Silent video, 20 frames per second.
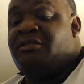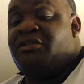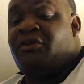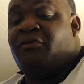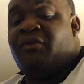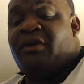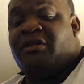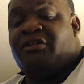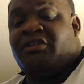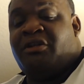
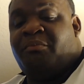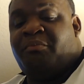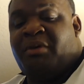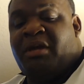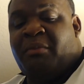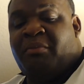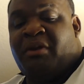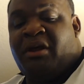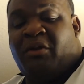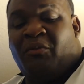generation of
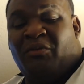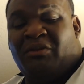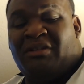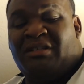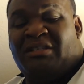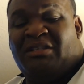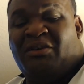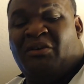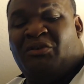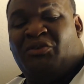people, I don't want
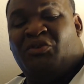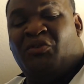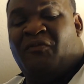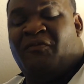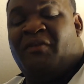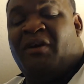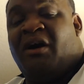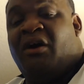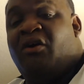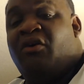this to go too
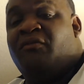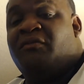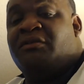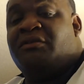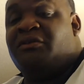far over.